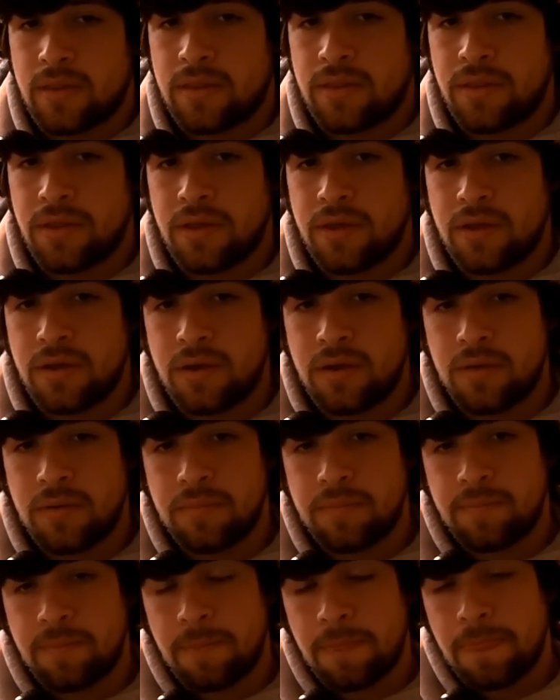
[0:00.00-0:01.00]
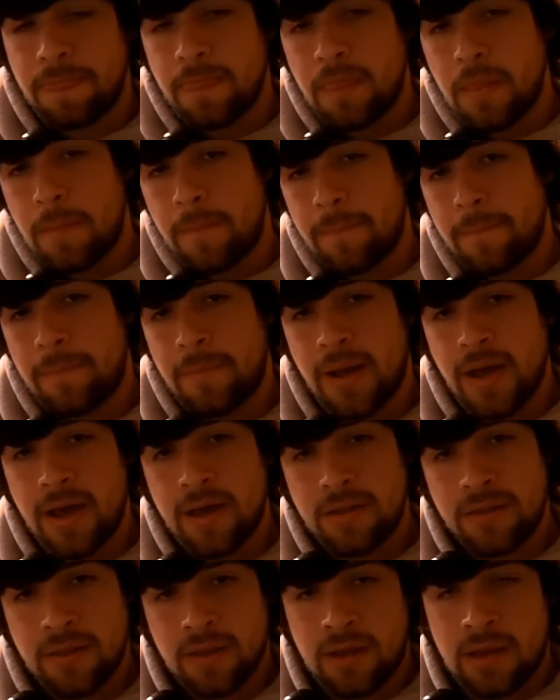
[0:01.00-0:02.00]
The
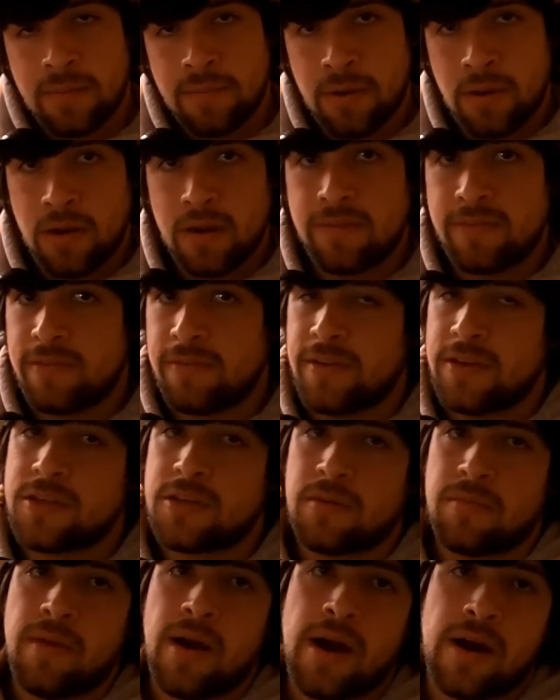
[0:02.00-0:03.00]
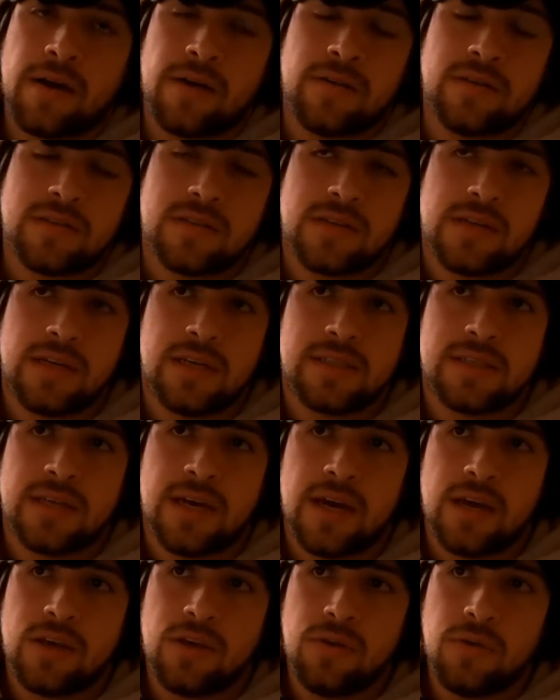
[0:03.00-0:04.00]
bad thing about if it fits your macros is
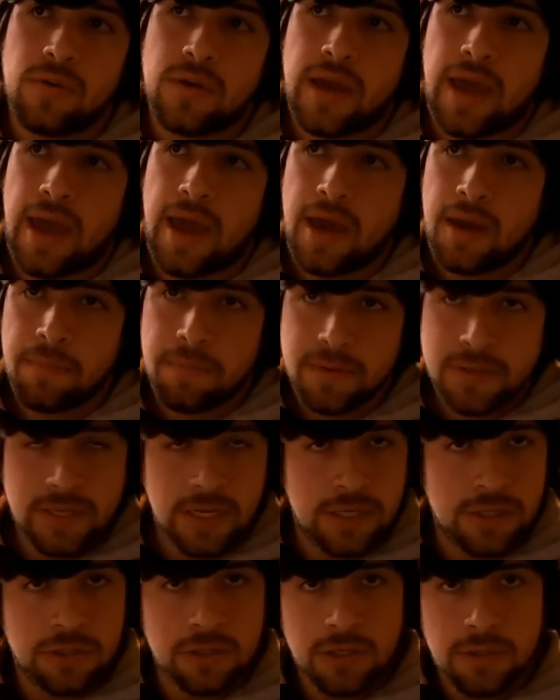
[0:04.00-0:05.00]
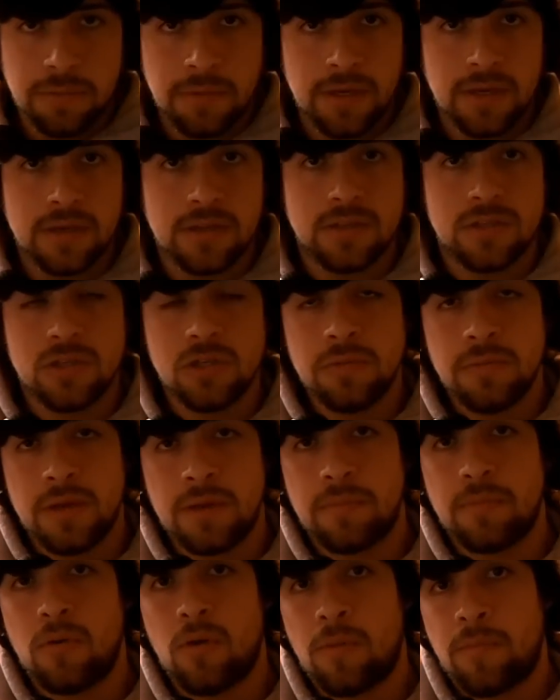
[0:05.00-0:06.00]
that you can potentially be
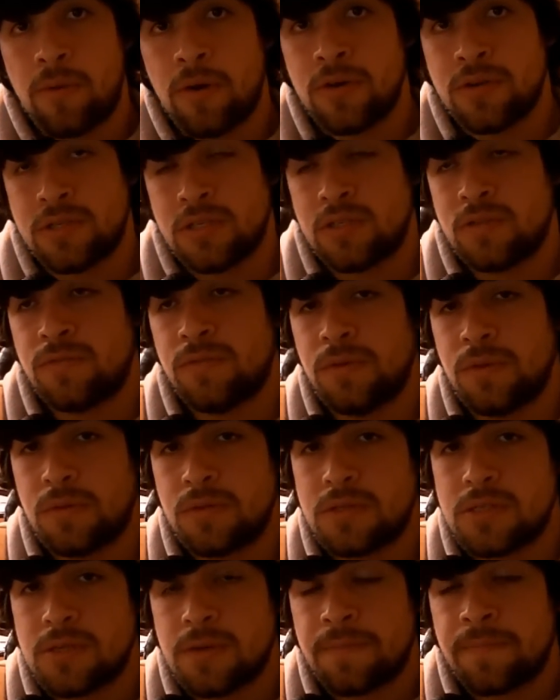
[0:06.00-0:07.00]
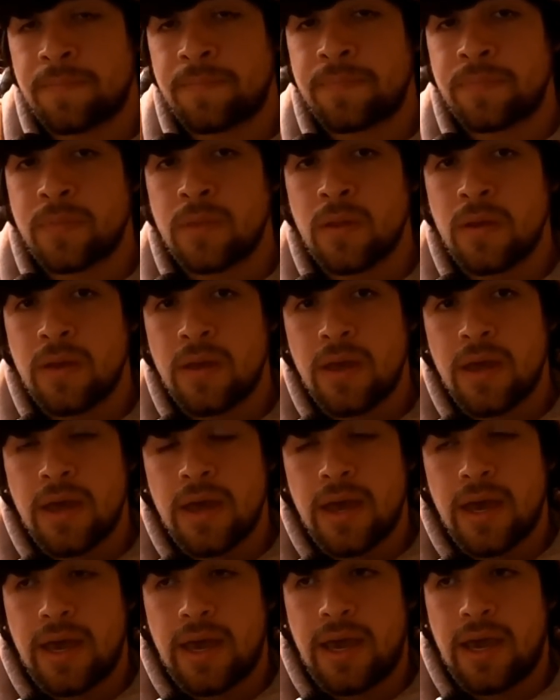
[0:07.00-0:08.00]
consuming more processed foods,
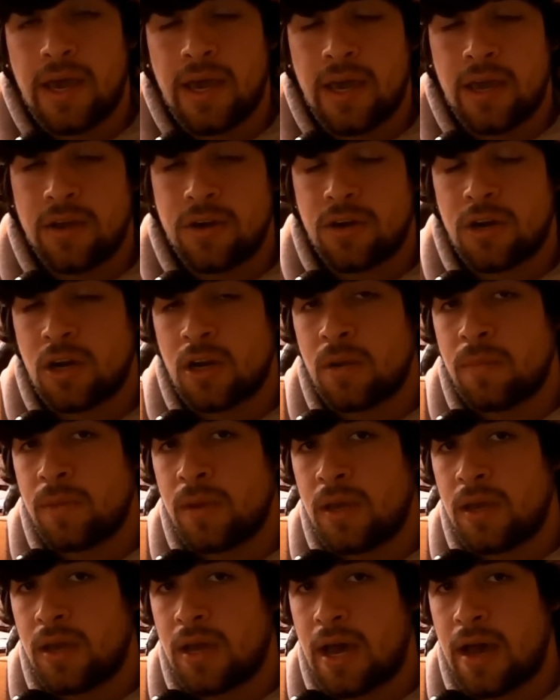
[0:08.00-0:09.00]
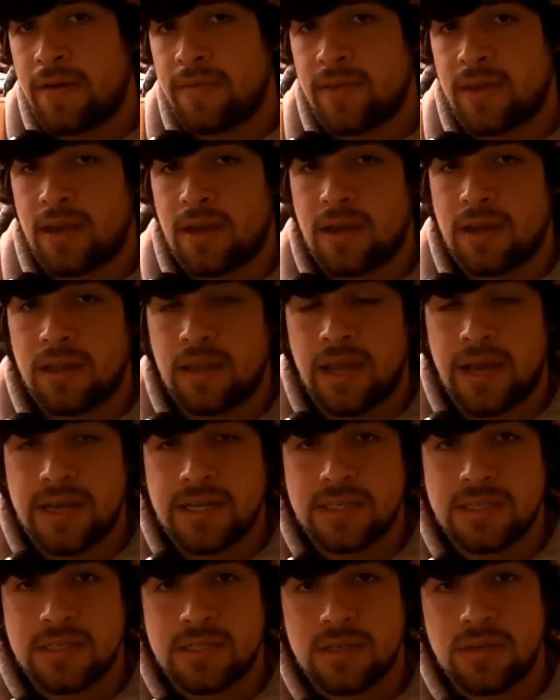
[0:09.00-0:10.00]
and you're going to be having
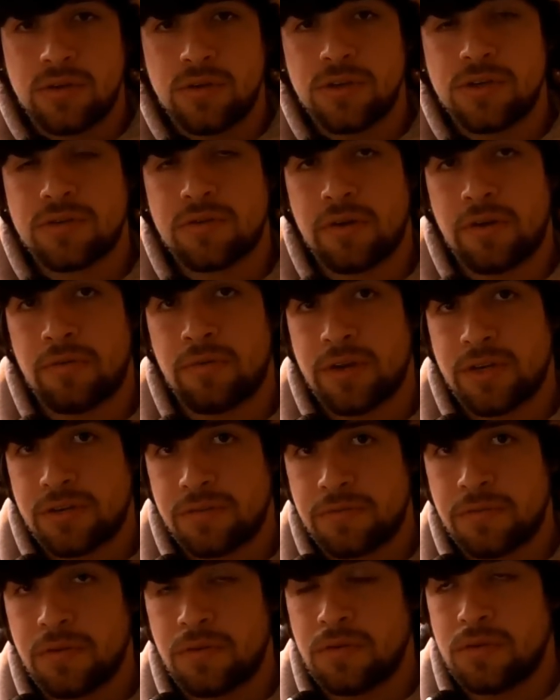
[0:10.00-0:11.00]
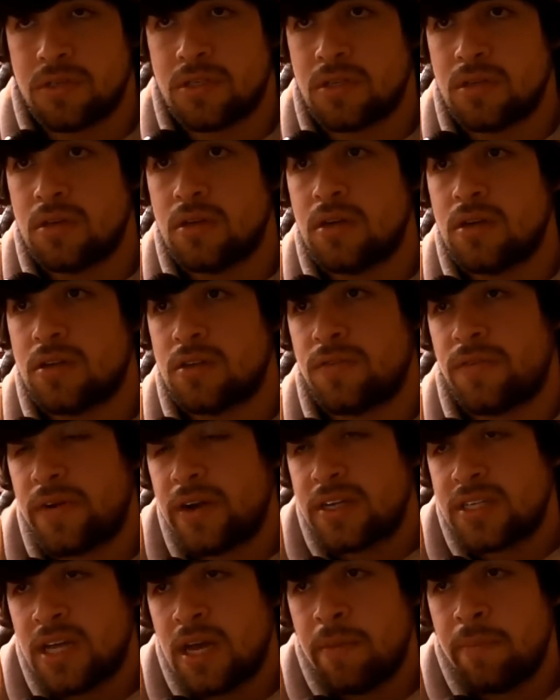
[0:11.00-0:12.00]
less nutrient-rich foods. So for
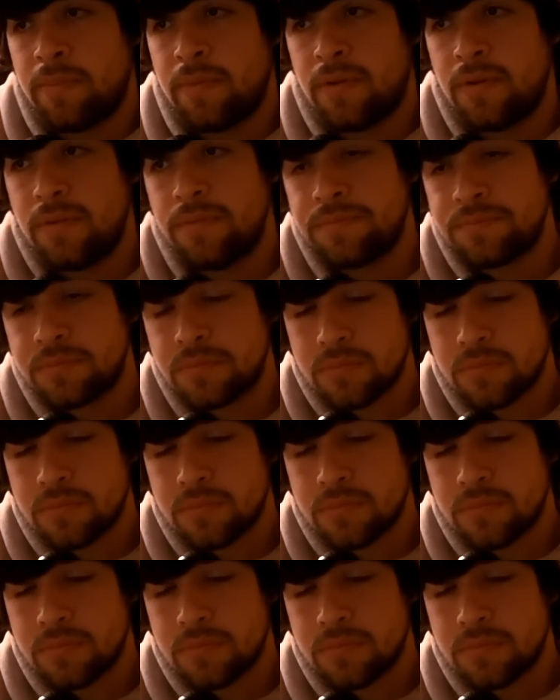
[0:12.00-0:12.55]
example,